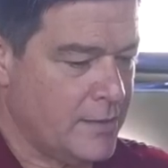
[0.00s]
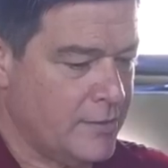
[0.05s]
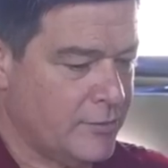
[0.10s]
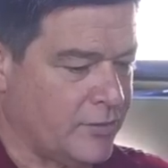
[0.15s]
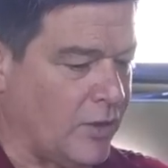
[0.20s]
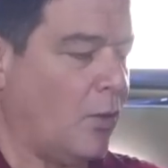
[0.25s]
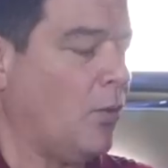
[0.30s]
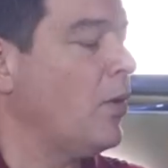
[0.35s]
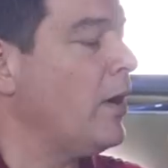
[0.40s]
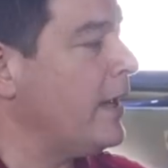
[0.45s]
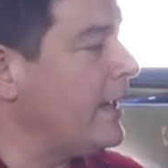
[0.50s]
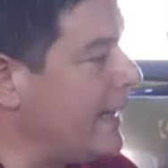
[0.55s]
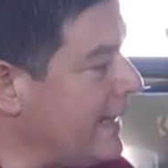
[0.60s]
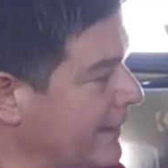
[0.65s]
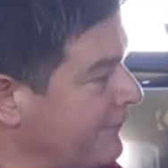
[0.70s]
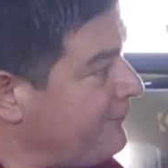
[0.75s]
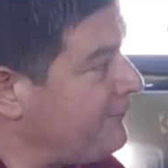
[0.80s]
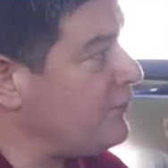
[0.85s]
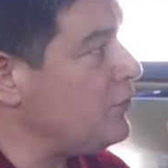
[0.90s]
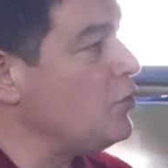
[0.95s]
So
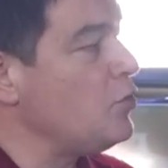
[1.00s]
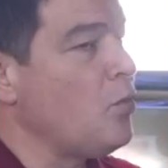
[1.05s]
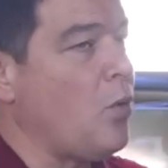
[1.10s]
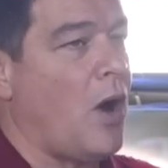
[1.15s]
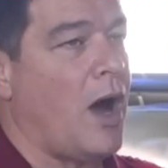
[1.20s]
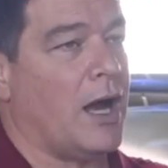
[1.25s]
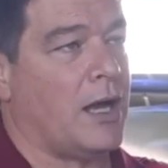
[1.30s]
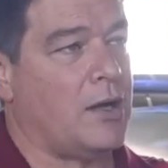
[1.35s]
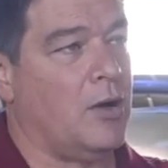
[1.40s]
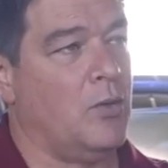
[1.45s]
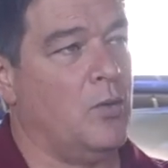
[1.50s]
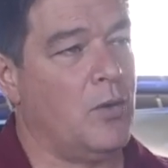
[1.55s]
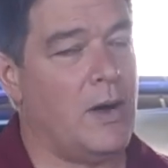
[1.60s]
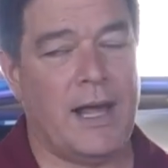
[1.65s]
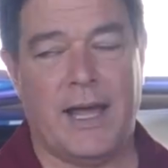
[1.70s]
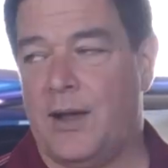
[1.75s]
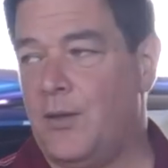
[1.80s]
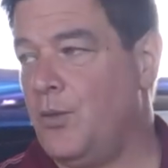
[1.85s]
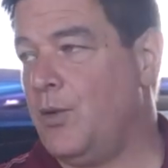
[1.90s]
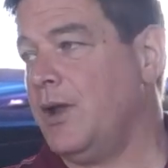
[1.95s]
if you walk
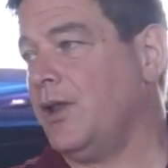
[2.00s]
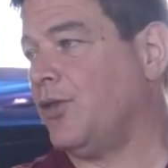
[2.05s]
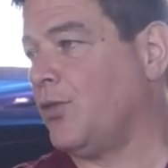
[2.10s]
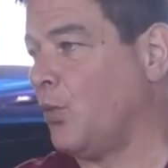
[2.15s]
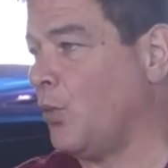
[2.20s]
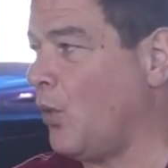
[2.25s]
away with